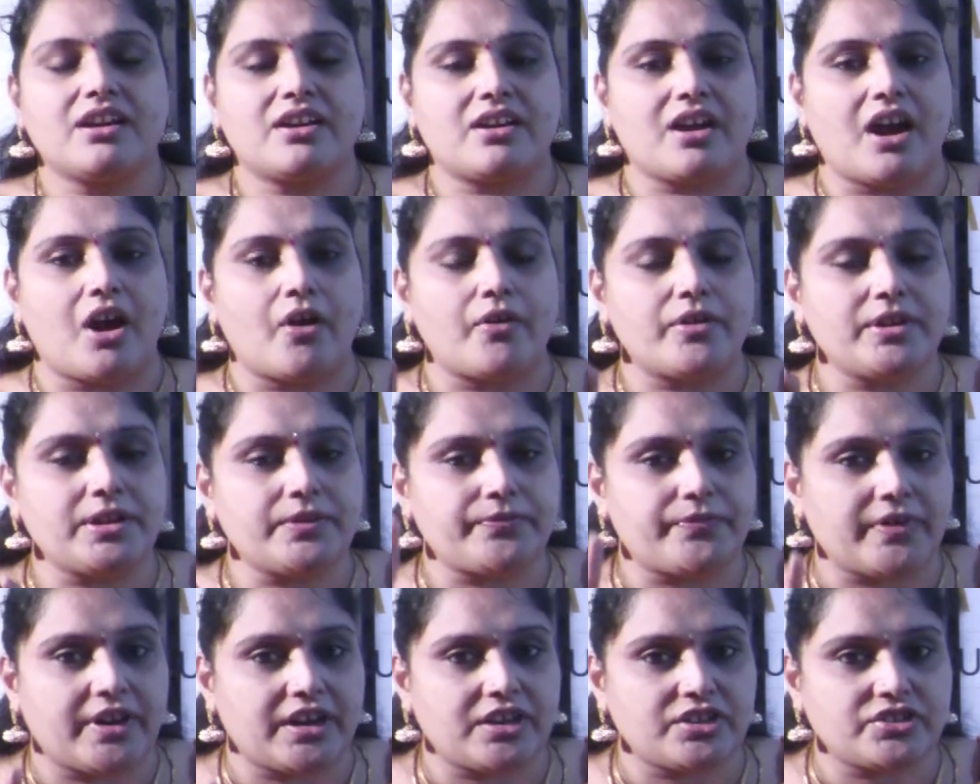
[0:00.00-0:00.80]

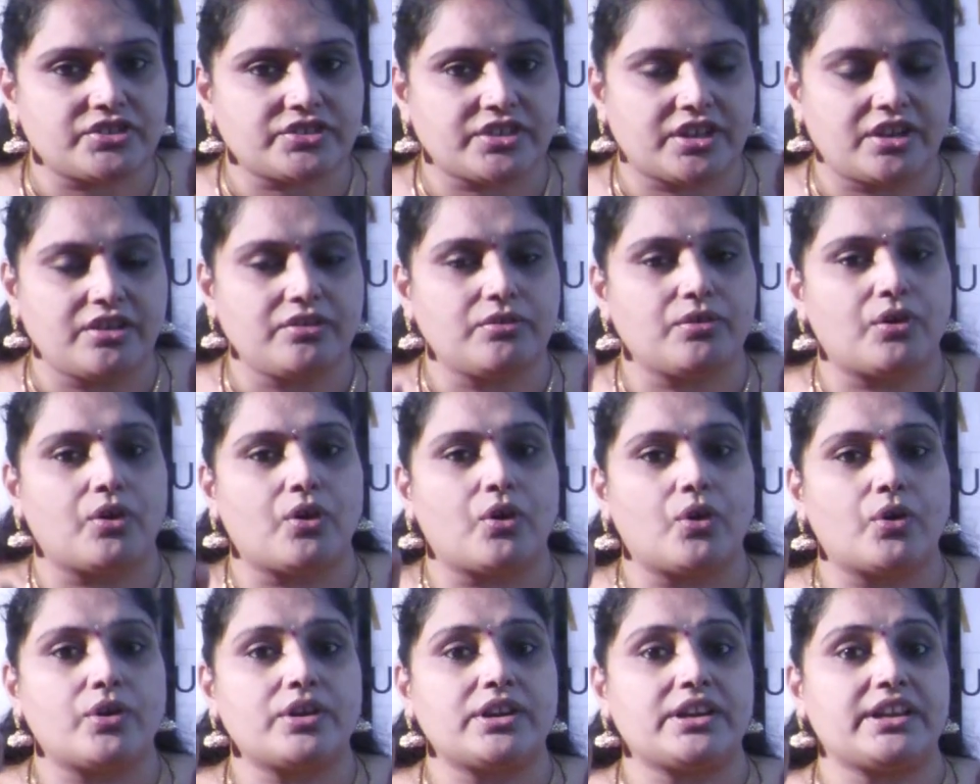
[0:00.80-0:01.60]
Count function
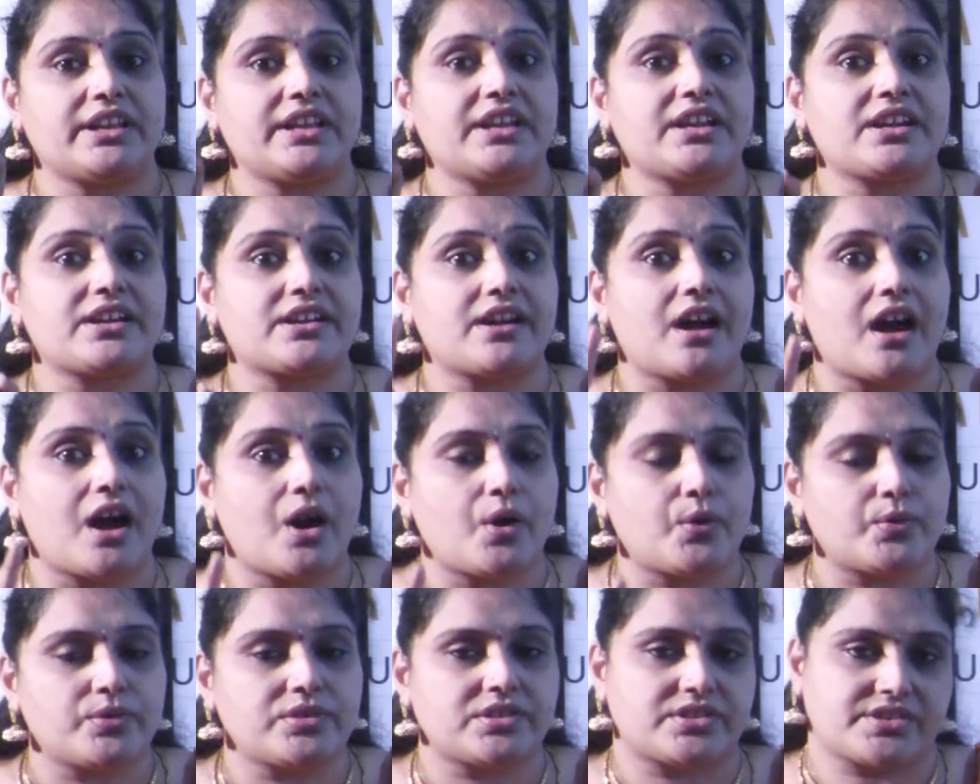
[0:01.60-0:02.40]
only
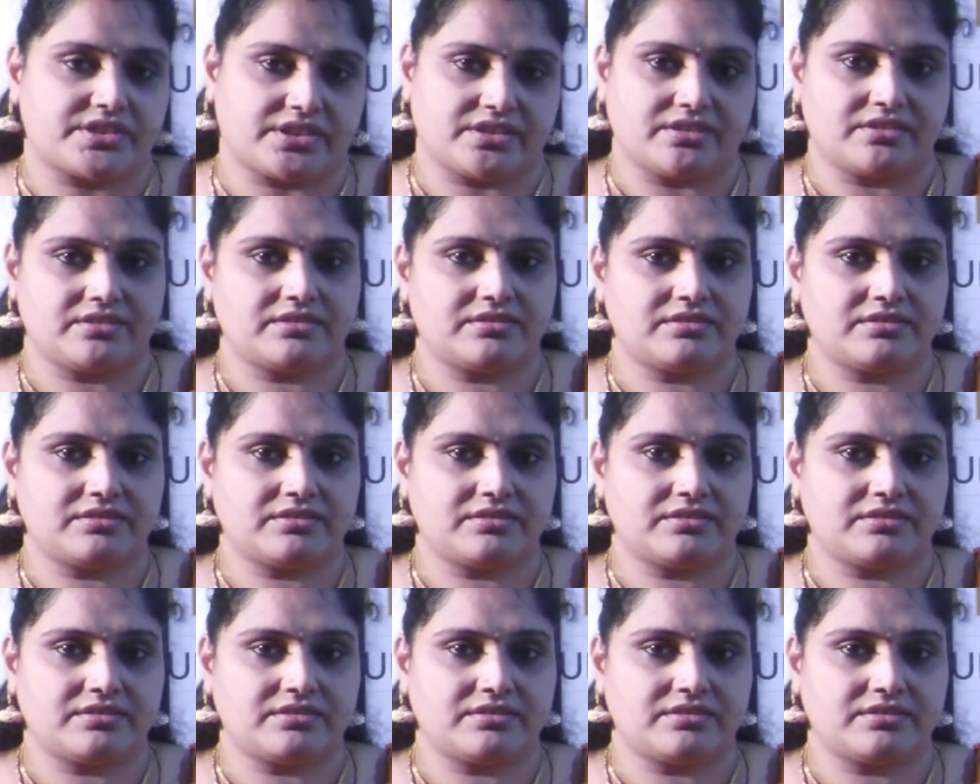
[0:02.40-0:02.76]
counts